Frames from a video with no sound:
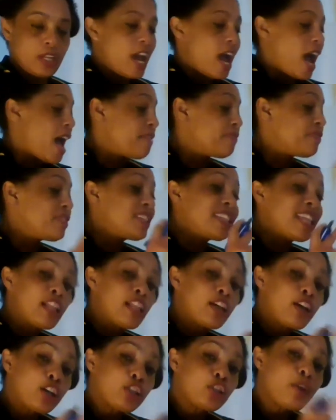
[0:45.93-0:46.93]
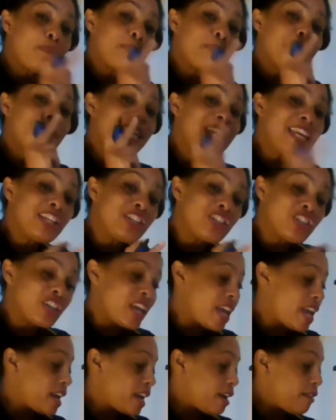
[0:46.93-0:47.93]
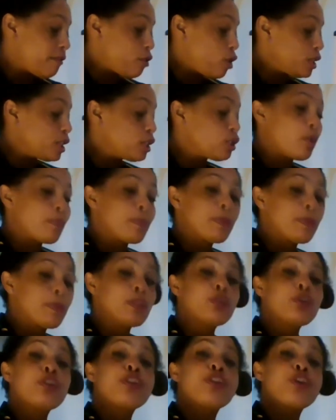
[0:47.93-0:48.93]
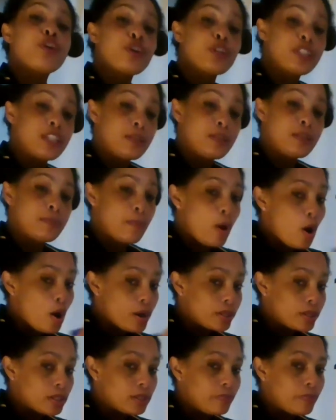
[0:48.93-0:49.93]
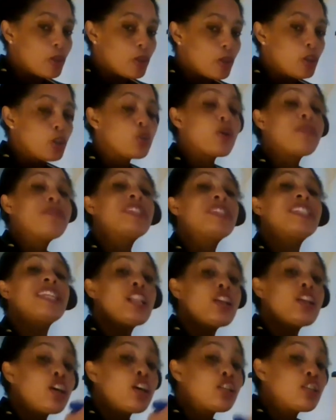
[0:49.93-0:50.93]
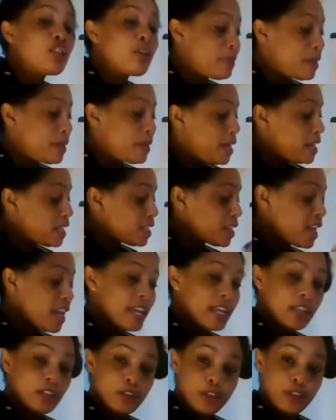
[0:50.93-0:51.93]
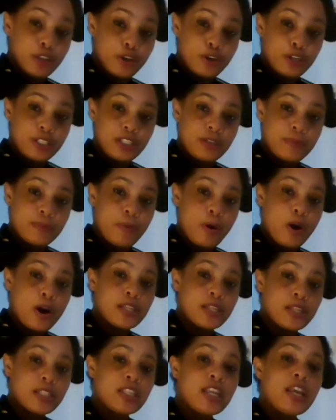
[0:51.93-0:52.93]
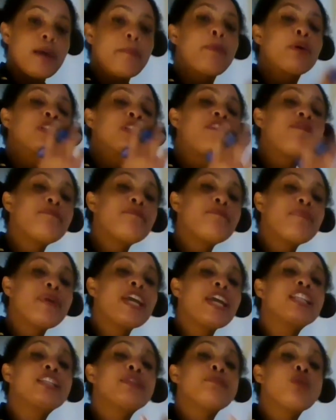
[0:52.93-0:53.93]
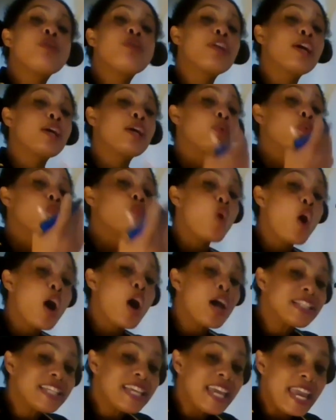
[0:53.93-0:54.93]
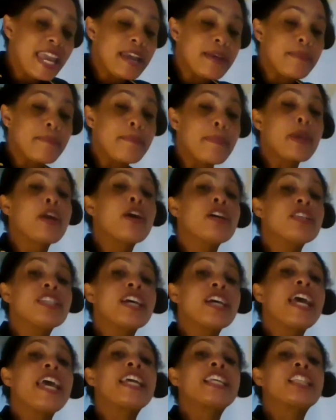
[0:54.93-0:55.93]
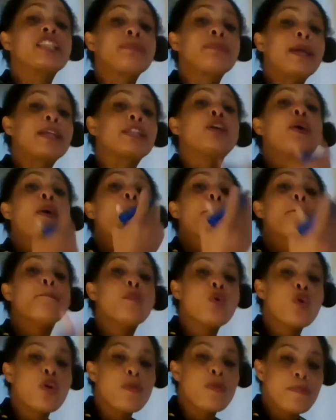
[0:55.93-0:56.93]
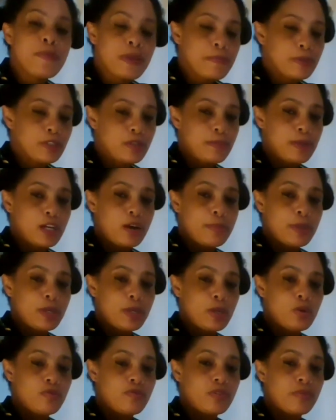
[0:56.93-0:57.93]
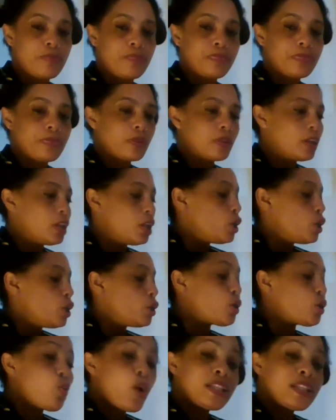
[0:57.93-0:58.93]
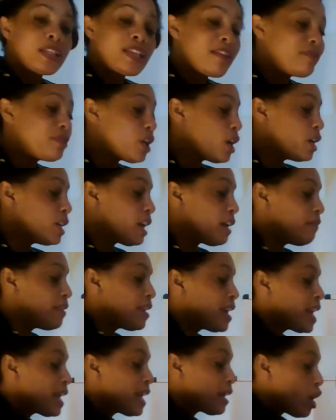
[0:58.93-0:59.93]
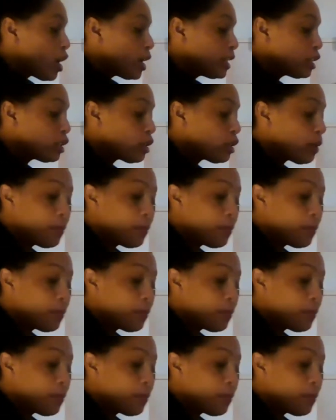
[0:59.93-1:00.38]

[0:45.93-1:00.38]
I've still cut up each cake. I've cut it up into 13 parts. So I've still cut up each cake into 13 parts, but I've baked more than 1 cake because I expect more people to be coming over. So what I've done, I've cut it up